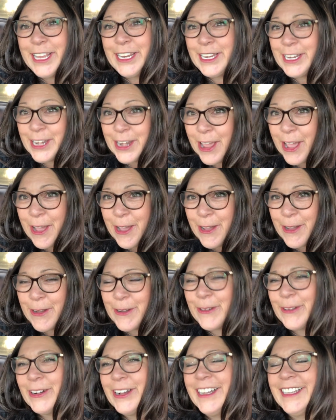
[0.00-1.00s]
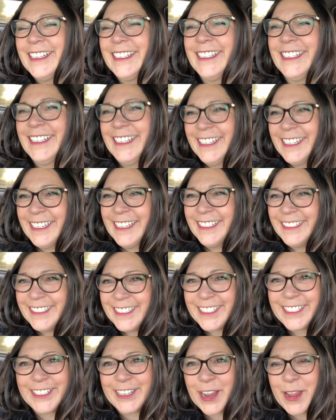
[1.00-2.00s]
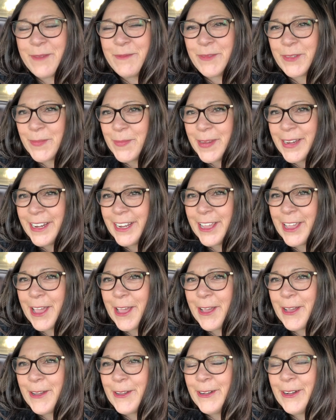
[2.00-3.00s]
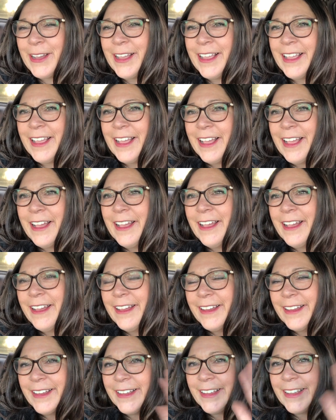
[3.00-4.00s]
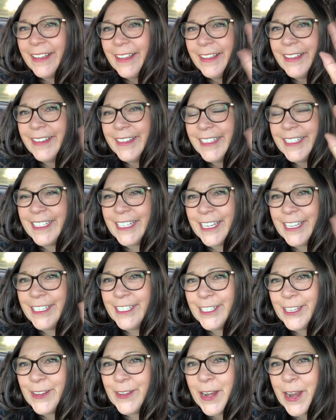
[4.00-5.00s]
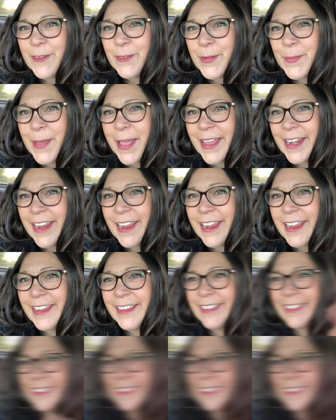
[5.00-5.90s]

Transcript: No, it's time for me to go. See you soon, everybody.